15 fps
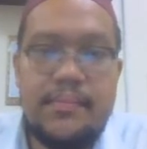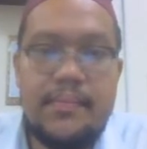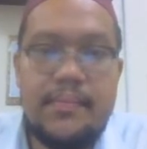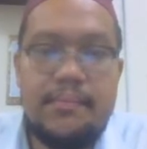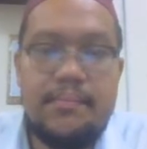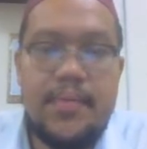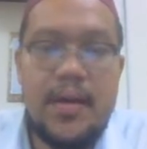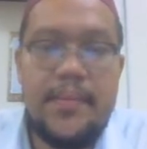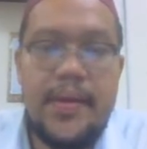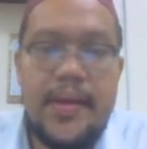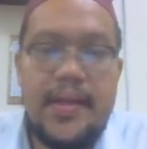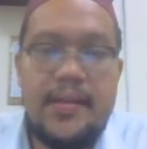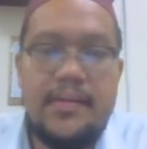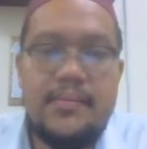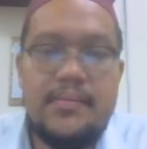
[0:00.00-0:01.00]

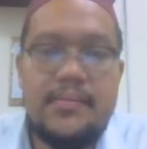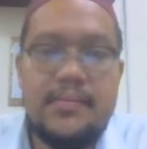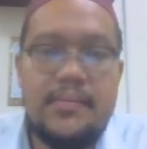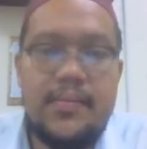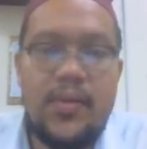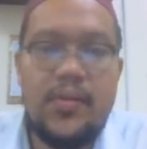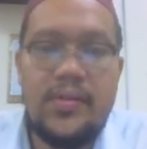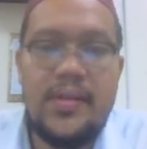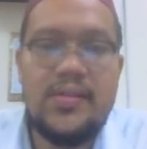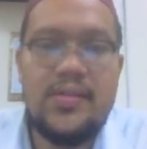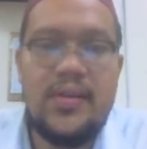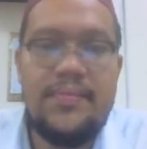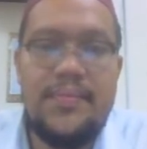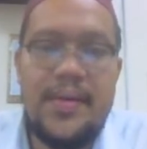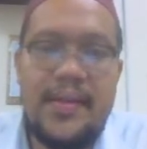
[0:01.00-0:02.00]
permanent notice
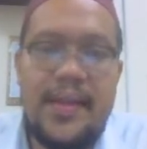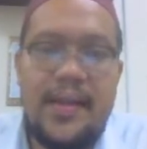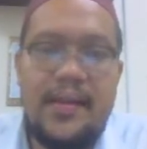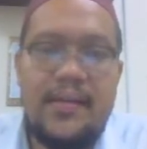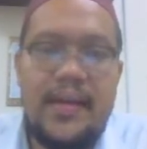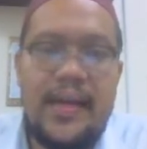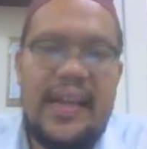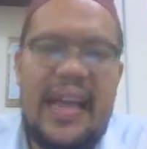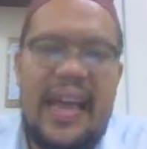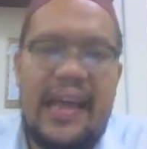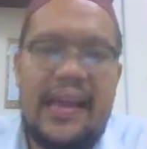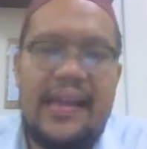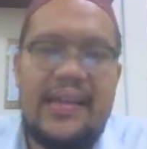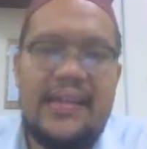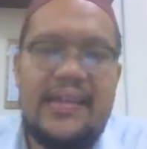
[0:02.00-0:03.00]
of meeting
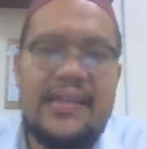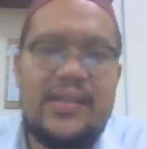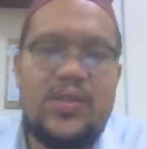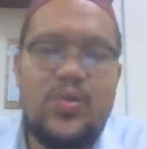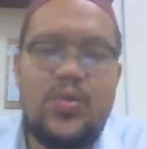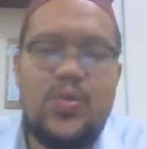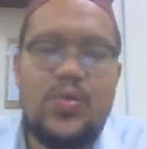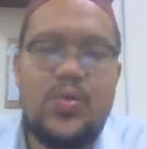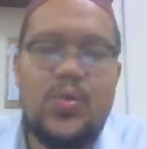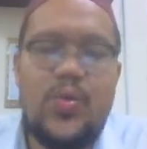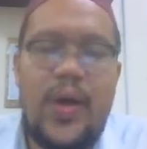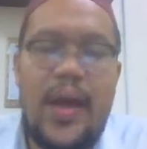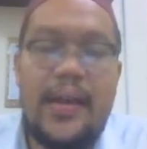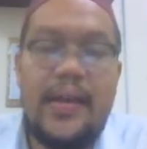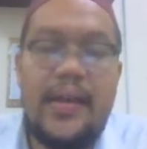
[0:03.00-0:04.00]
to
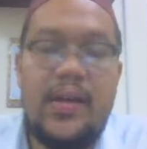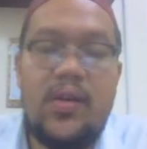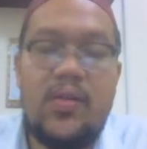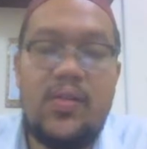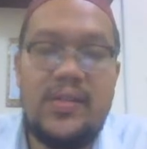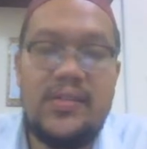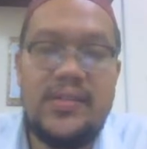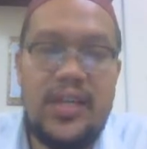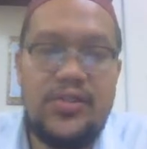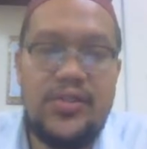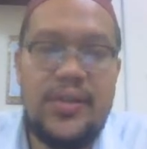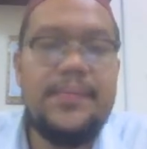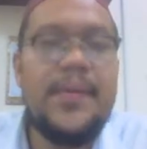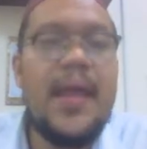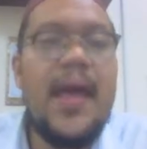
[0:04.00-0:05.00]
any
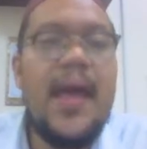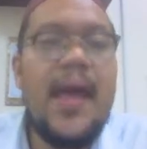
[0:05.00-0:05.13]
organization.